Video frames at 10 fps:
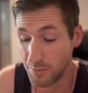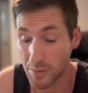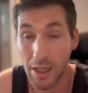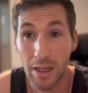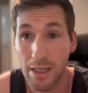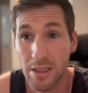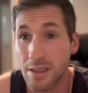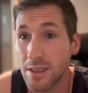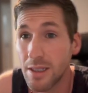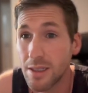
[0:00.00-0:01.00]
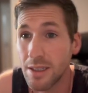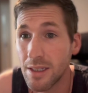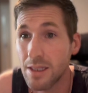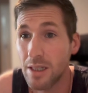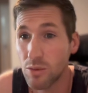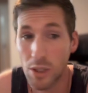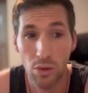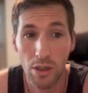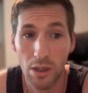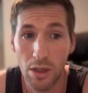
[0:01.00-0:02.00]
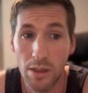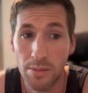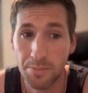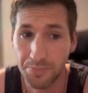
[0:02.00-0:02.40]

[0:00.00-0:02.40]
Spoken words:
collect statistics as we go along,